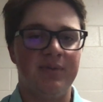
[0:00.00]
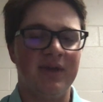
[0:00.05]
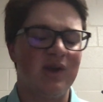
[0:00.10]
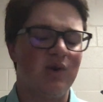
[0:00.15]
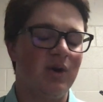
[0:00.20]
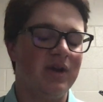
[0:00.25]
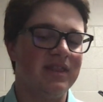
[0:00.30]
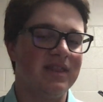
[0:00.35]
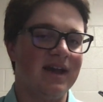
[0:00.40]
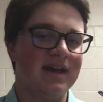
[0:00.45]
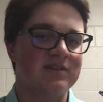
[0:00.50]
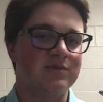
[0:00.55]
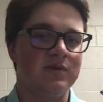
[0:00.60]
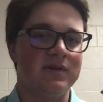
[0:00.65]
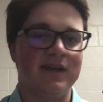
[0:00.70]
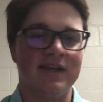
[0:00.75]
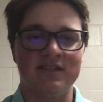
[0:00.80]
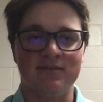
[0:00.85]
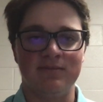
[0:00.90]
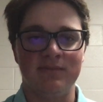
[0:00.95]
Big win last
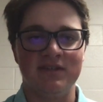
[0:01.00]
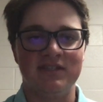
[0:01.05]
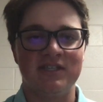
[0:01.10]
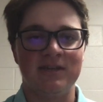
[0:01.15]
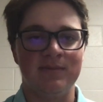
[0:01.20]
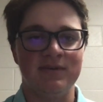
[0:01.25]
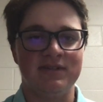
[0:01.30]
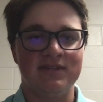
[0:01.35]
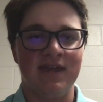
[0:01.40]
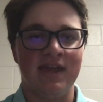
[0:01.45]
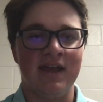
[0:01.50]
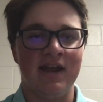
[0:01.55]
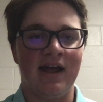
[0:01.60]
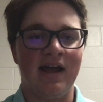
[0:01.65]
week against Mississippi State.